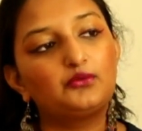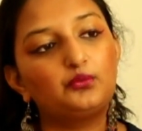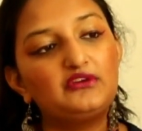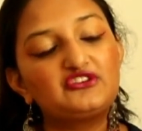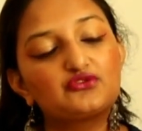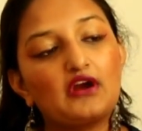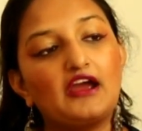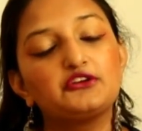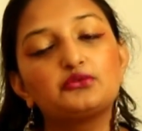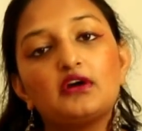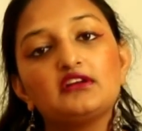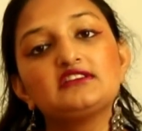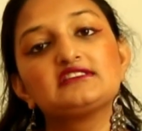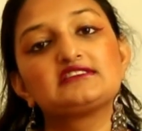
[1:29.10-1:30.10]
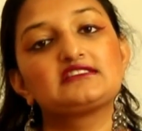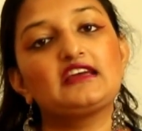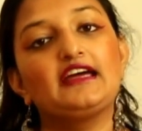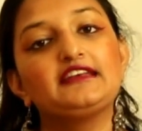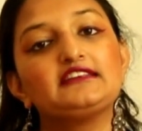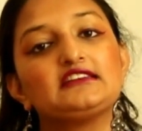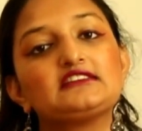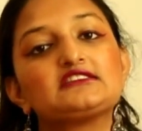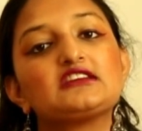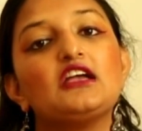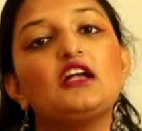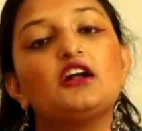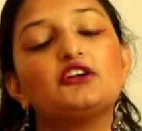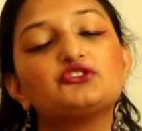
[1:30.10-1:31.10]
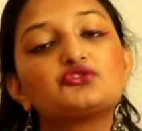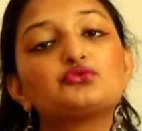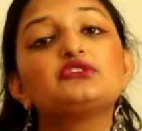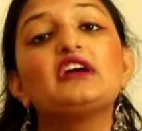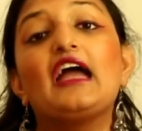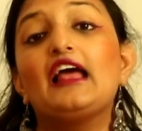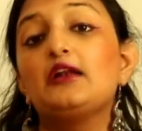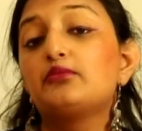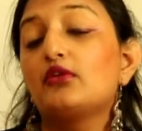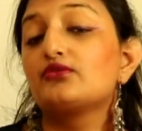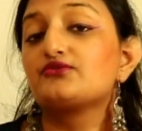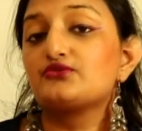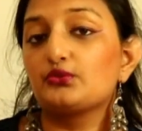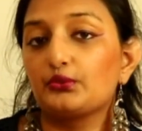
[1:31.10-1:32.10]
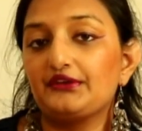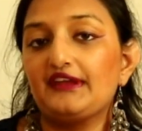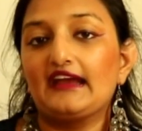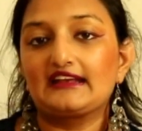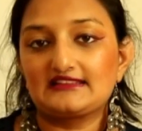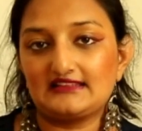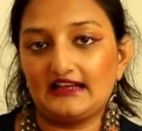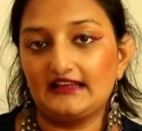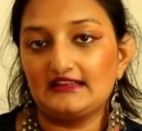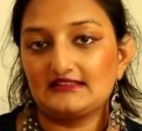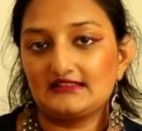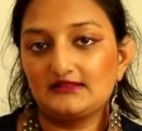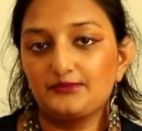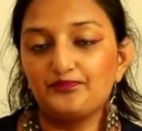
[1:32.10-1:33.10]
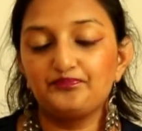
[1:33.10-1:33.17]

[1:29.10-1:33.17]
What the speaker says: we try to understand it through the help of zodiac signs.